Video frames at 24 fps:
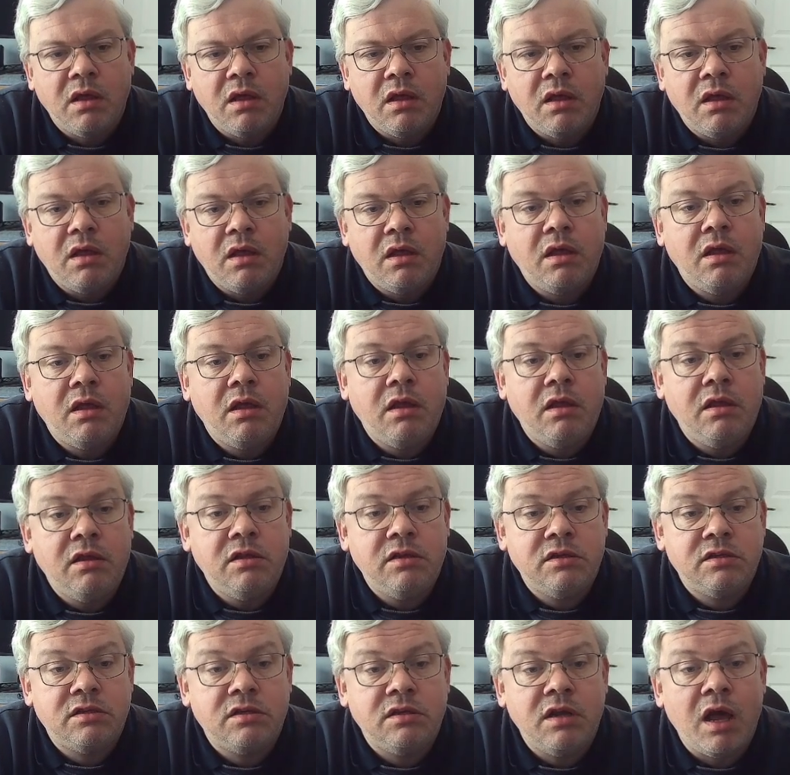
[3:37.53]

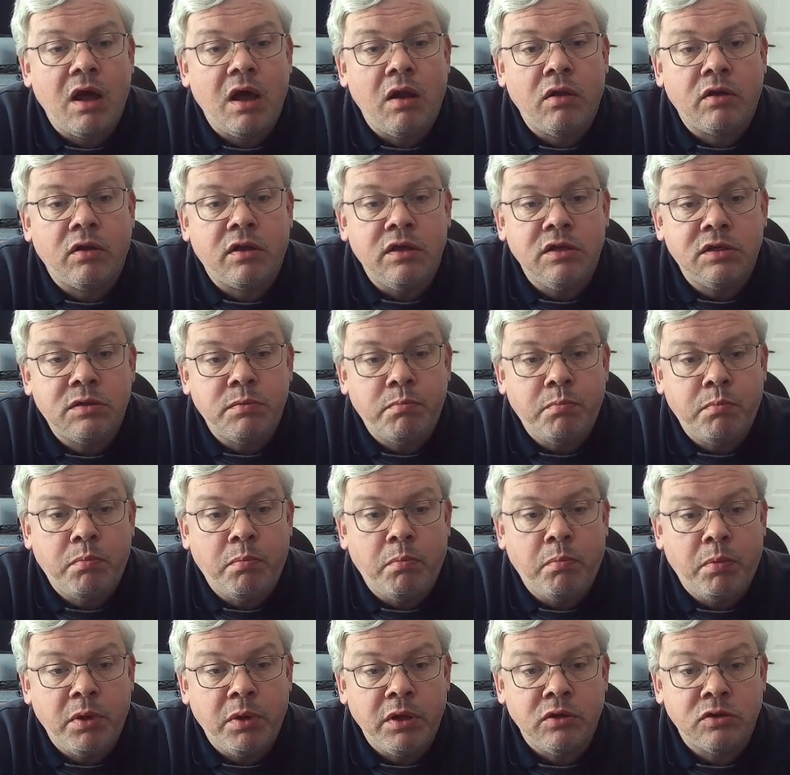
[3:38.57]
He's now looking to
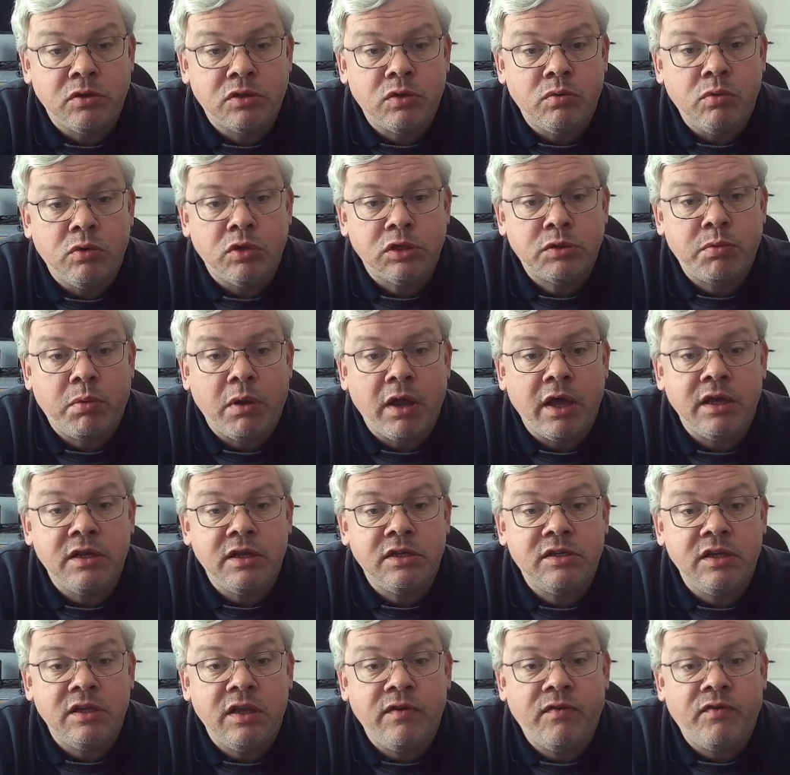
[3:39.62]
build towards playing
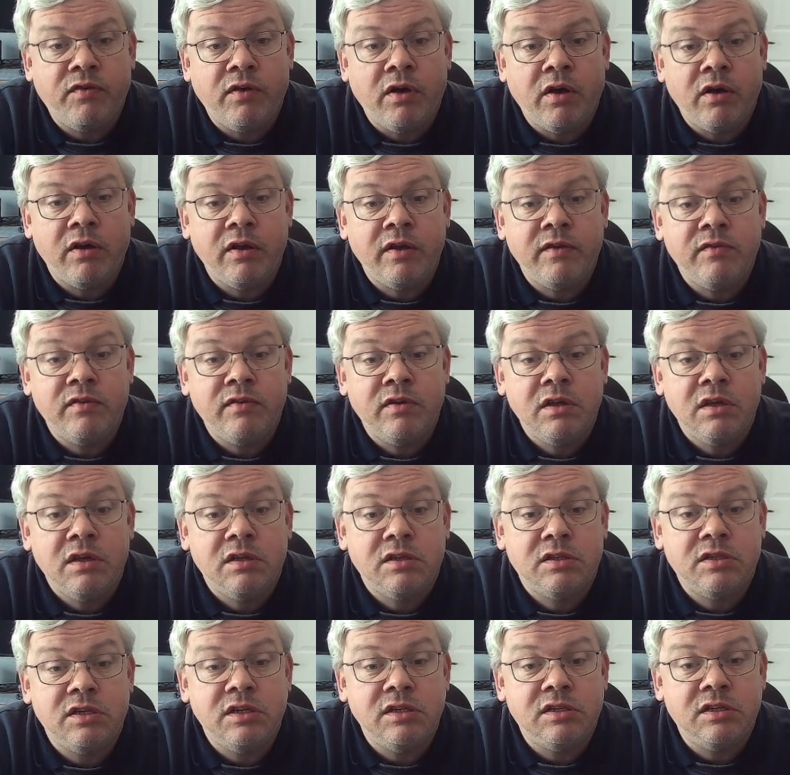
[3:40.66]
d5,
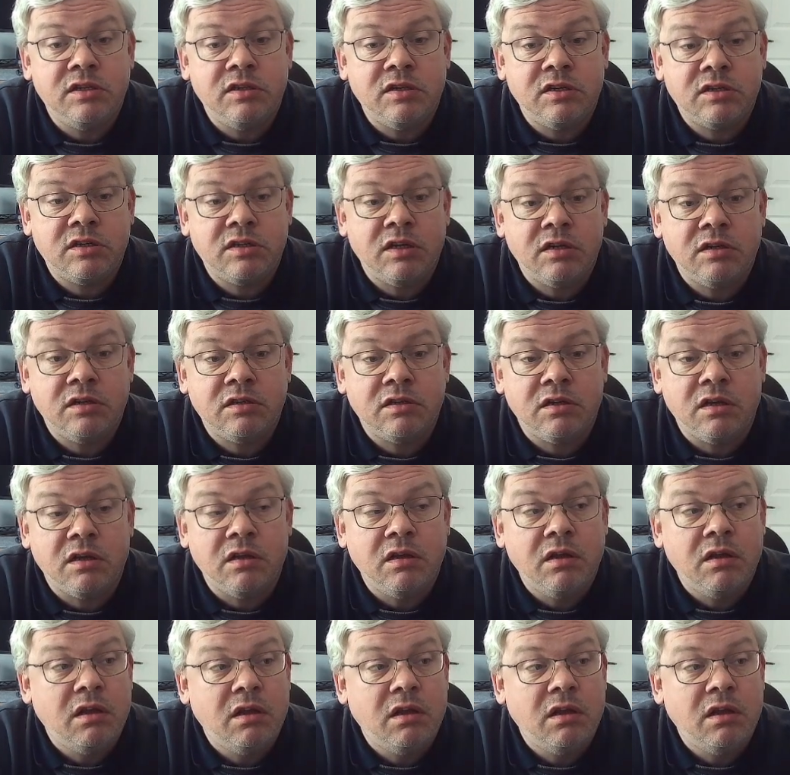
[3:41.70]
seizing the centre,